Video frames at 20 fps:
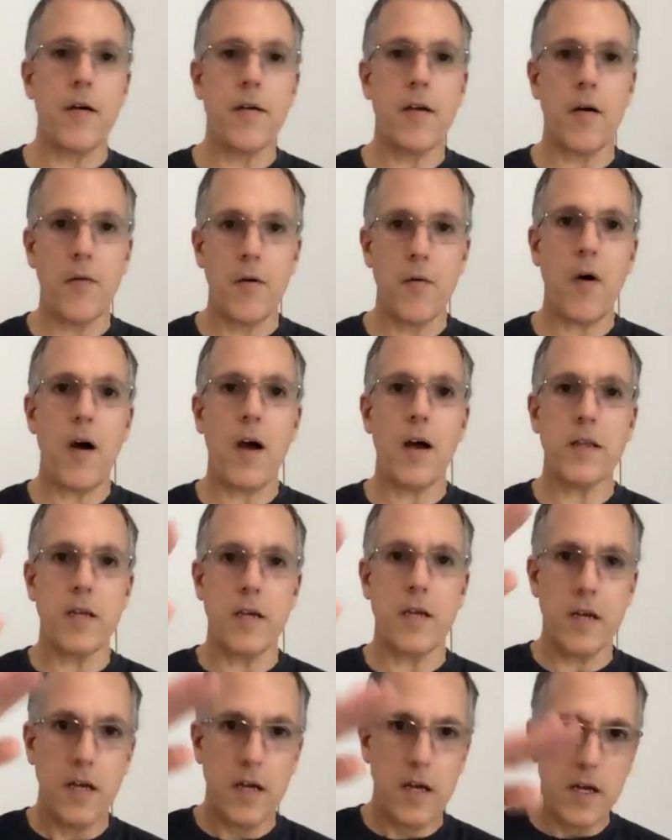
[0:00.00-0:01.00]
We want
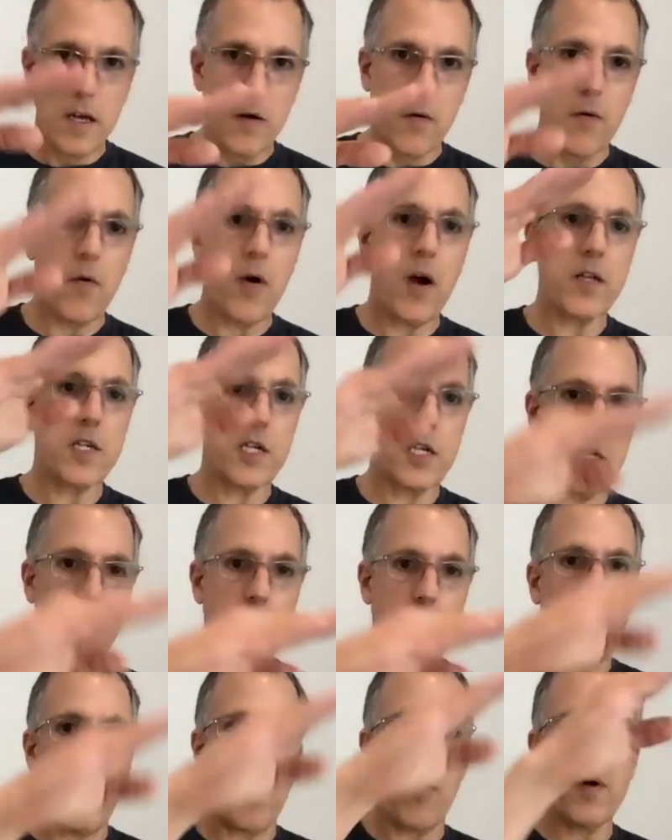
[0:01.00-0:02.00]
to
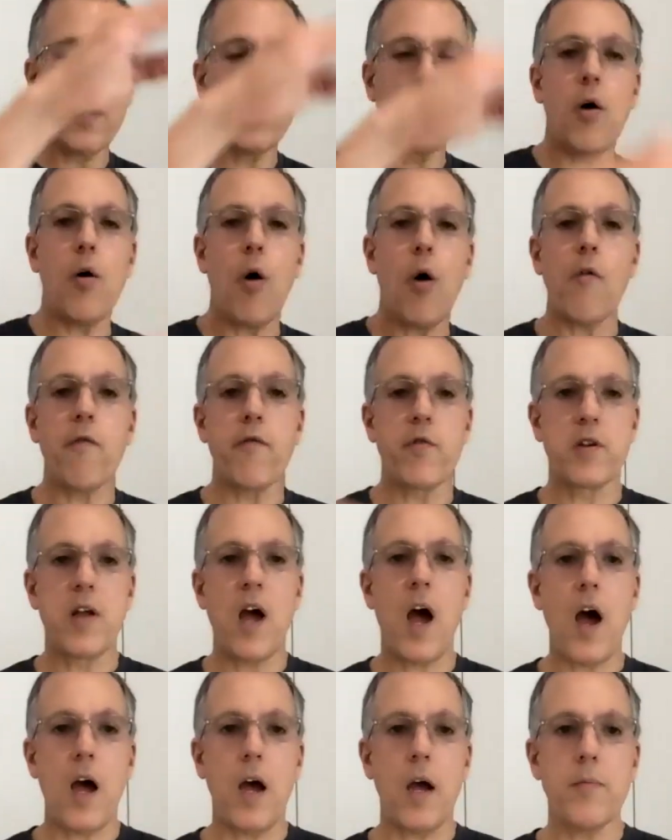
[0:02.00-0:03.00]
slow down. We know over
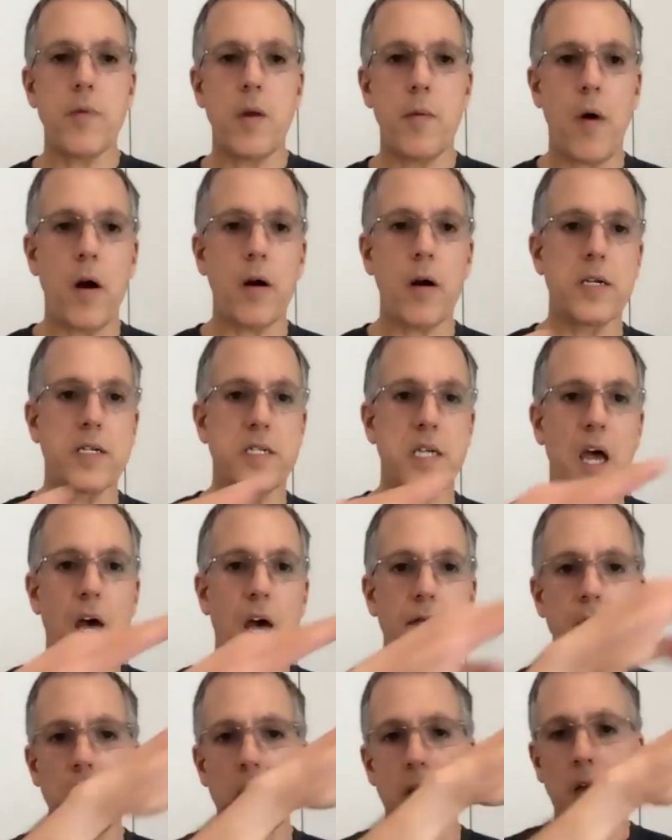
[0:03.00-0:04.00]
time the markets
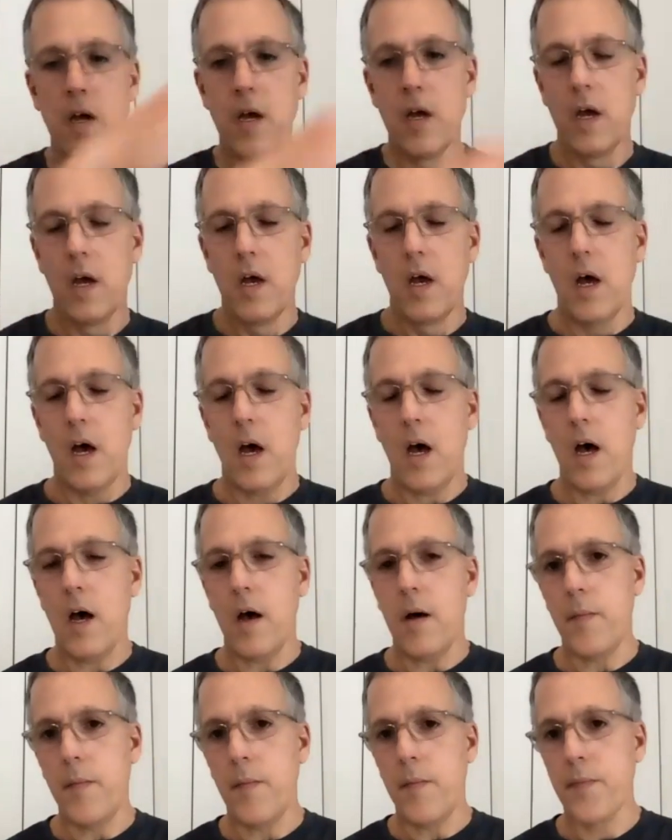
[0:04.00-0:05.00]
have a
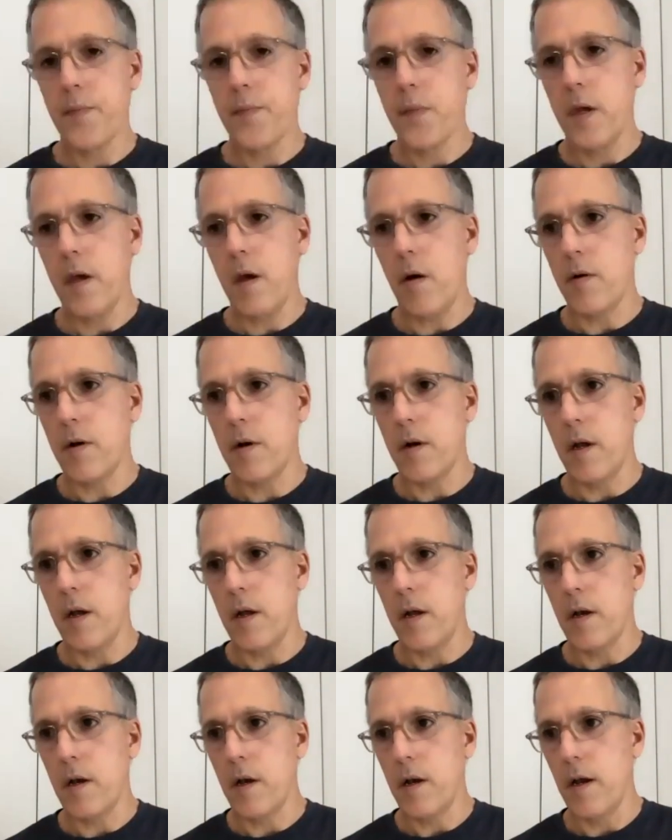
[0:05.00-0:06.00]
you know,
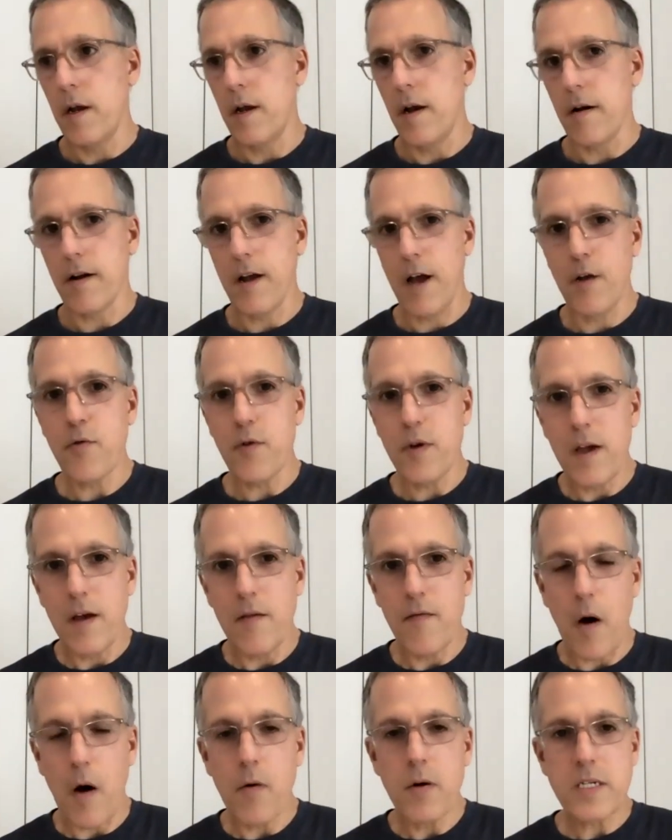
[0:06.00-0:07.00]
in our country,
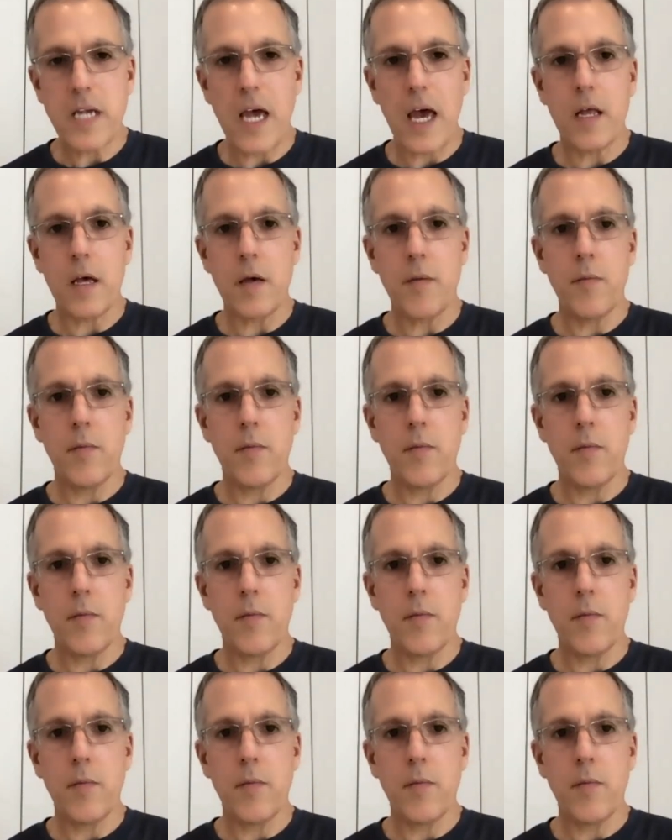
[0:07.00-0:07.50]
have always had a